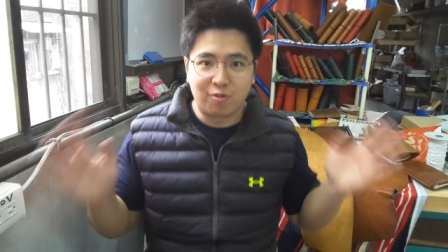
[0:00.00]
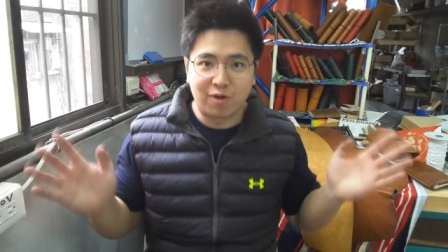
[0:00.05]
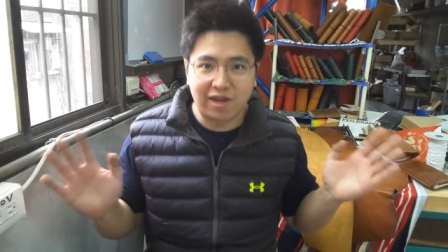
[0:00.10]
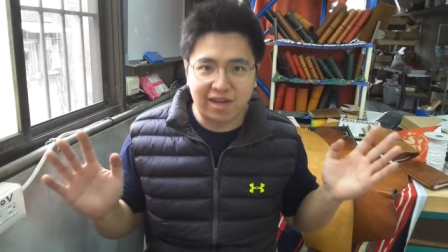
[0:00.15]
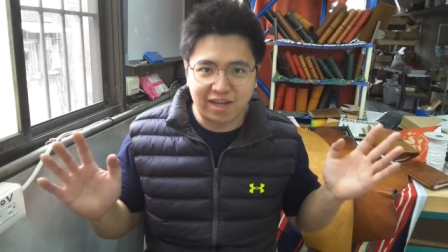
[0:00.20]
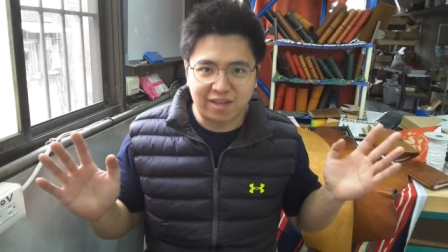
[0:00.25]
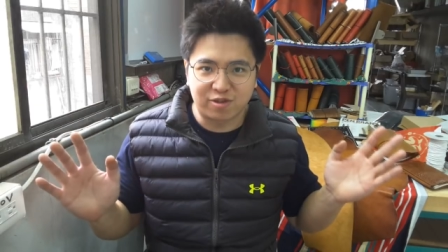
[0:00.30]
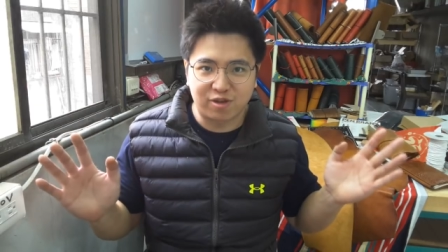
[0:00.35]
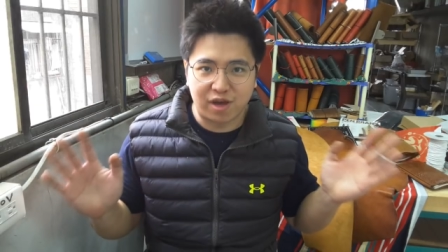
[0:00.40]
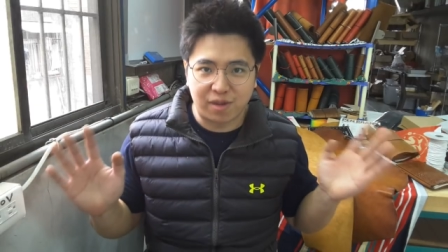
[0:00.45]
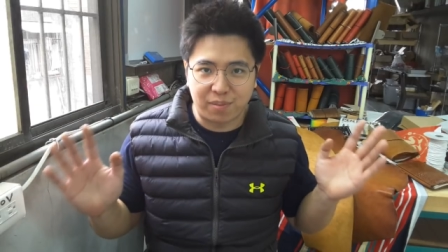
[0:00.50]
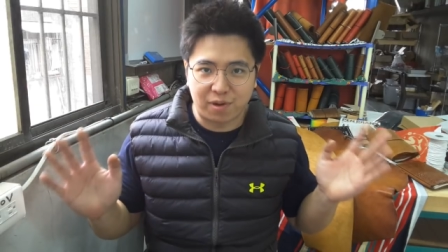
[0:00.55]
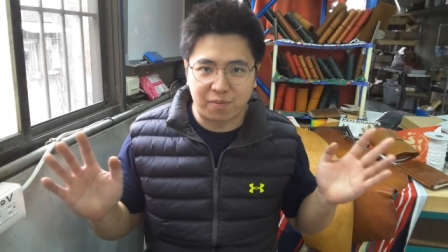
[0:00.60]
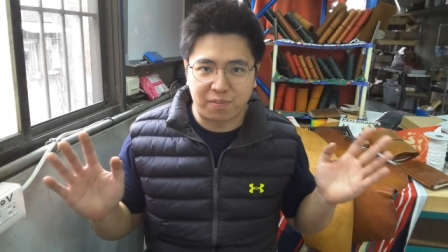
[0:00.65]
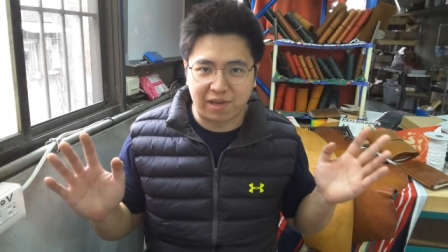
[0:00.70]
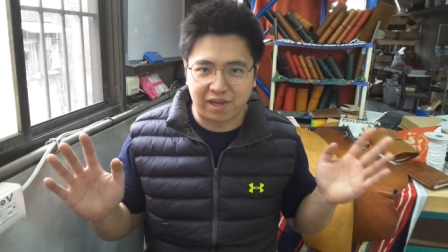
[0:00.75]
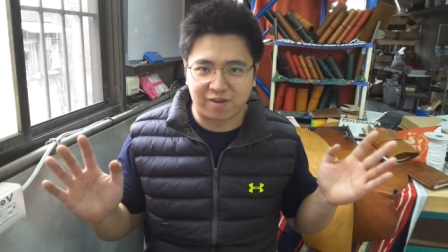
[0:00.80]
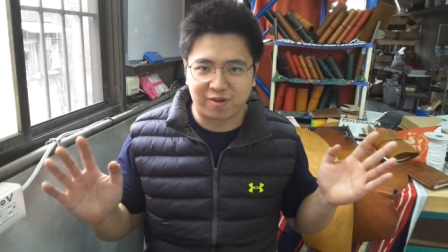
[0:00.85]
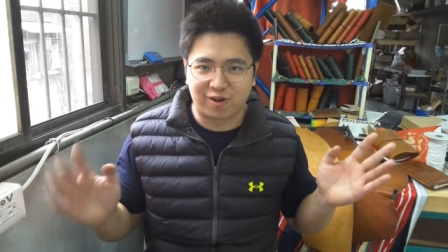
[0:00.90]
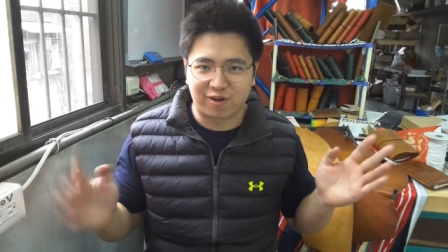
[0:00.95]
Welcome to Apple
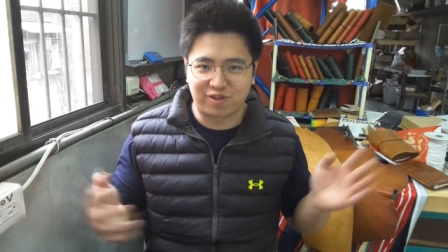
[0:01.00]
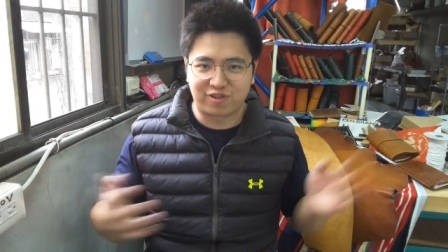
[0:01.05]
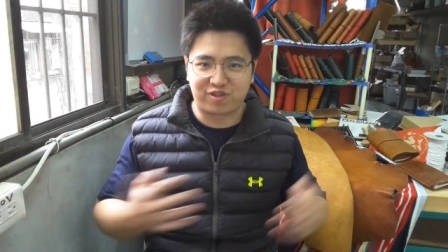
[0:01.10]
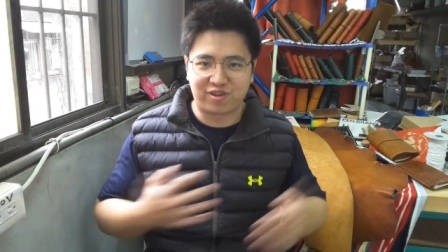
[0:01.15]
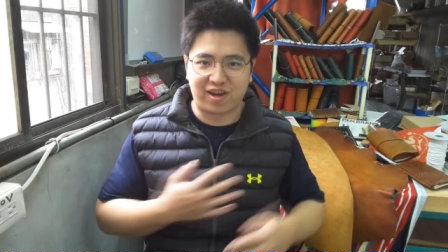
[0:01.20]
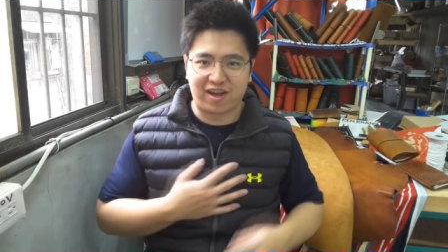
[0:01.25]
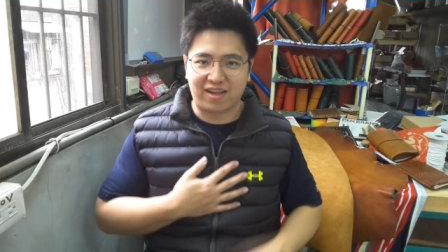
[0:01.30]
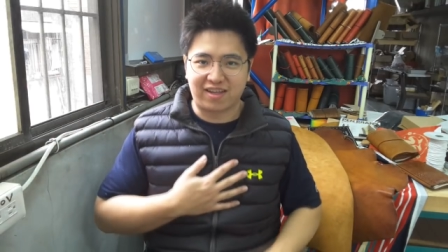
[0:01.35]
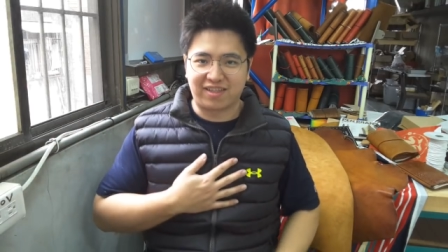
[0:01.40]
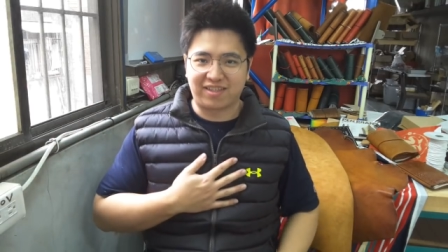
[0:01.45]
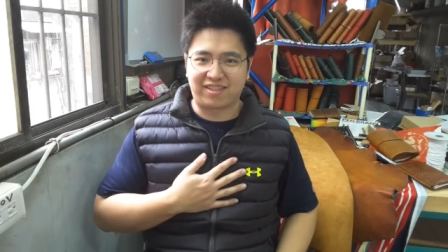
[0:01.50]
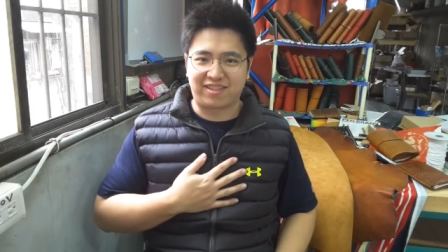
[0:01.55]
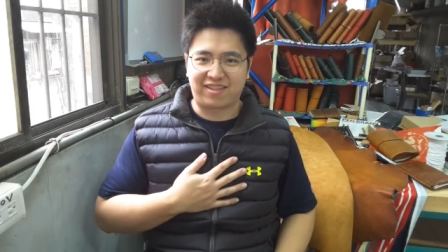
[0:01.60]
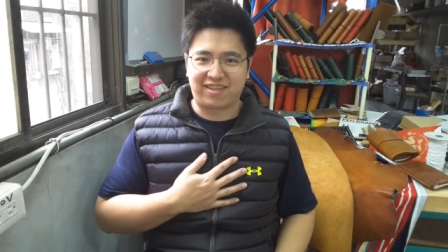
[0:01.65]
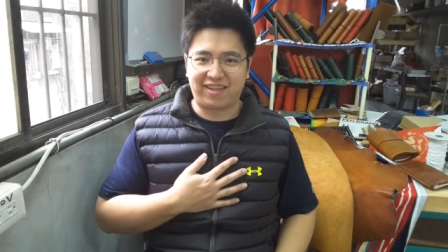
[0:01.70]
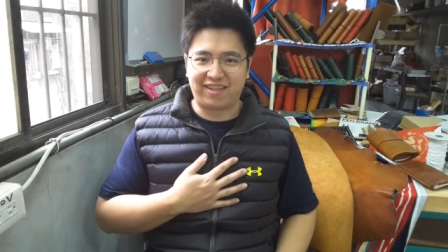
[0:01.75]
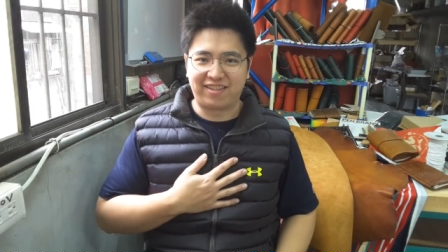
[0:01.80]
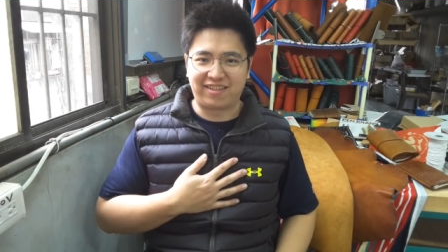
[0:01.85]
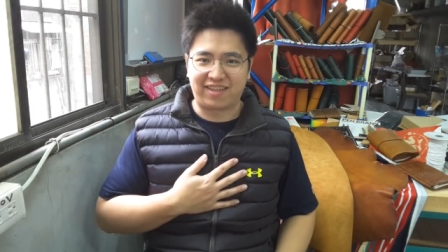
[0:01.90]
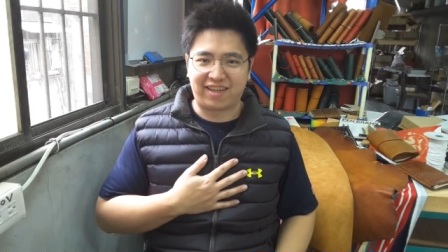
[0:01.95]
Pig Workshop, it's
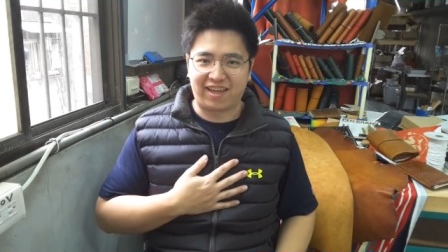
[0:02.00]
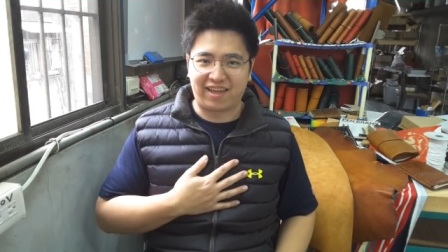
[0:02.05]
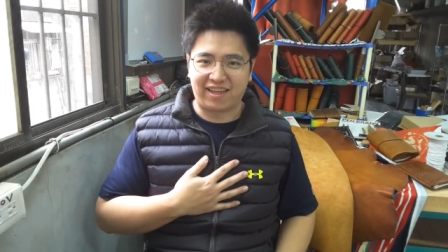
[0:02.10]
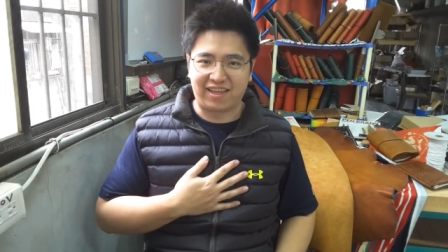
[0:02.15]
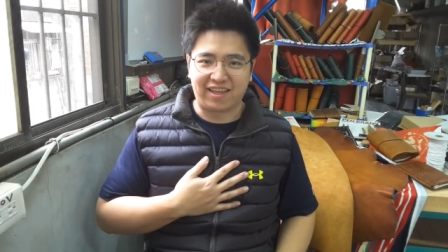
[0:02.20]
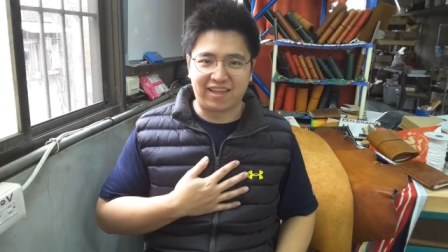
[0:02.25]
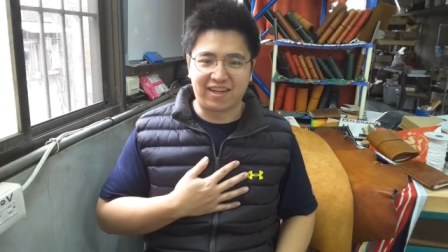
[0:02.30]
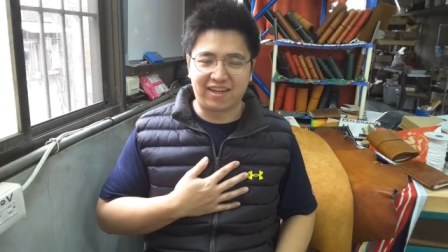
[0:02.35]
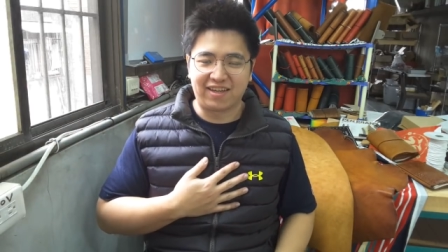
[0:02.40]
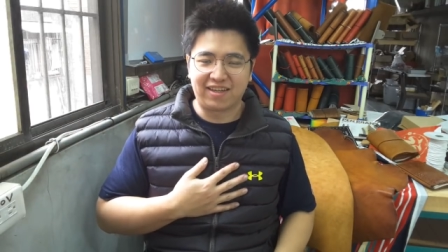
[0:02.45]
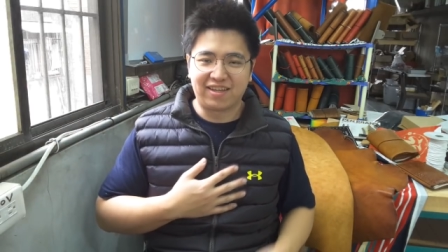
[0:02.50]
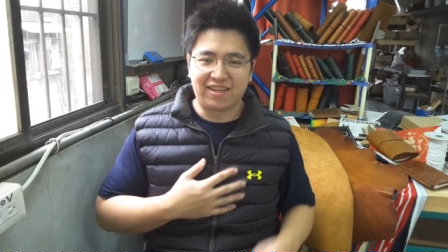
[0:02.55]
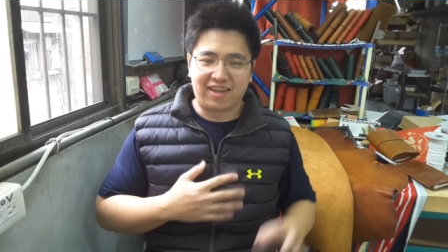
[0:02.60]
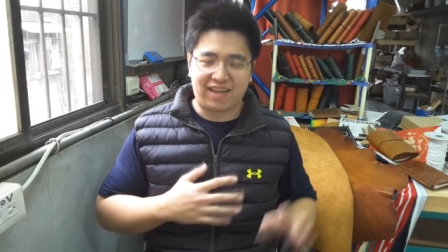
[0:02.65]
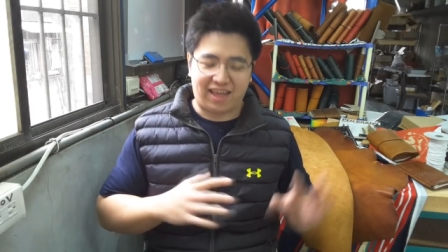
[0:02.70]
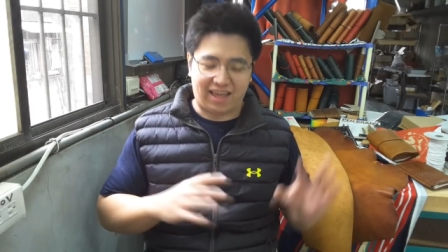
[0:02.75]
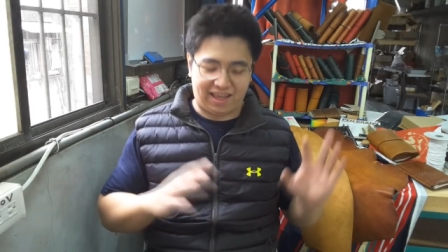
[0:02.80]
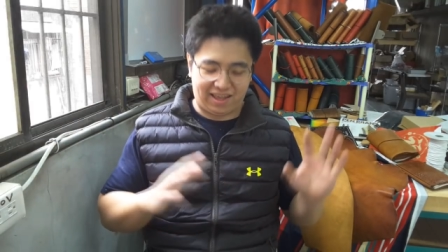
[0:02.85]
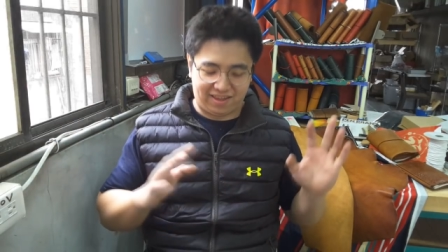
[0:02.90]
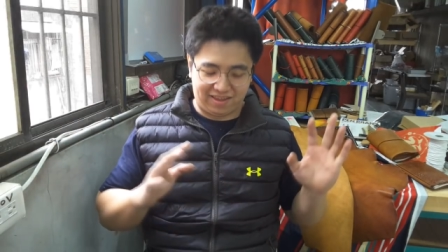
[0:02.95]
Ting Chieh here
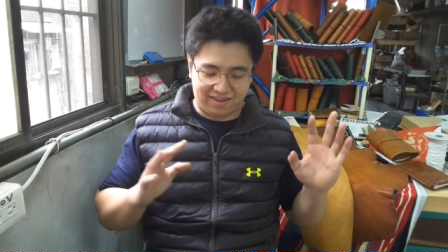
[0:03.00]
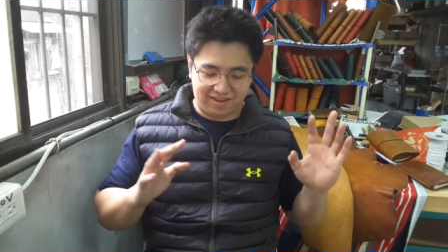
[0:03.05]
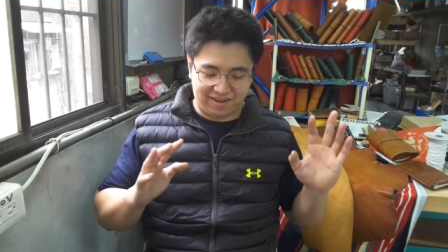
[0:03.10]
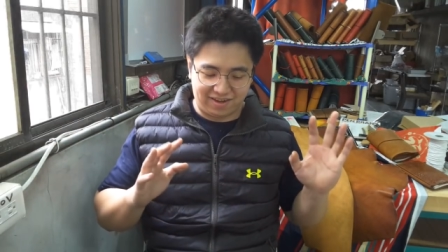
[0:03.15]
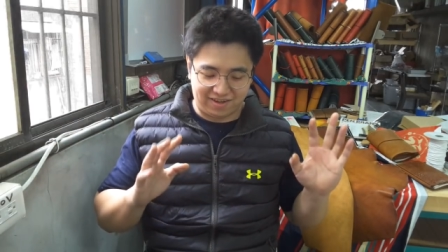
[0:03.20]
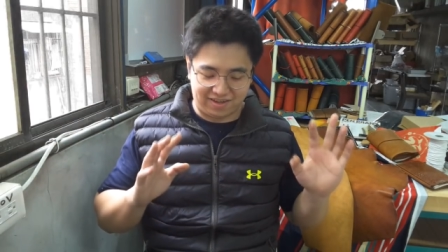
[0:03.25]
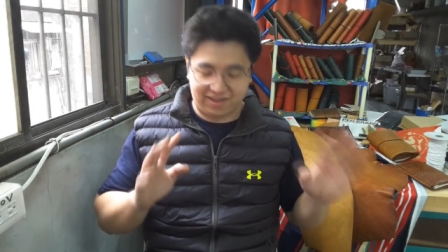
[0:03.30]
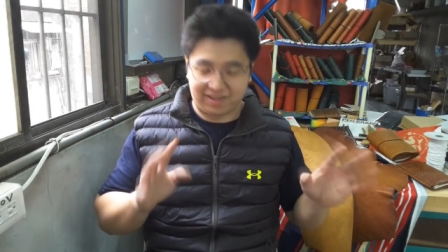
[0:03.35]
and uh,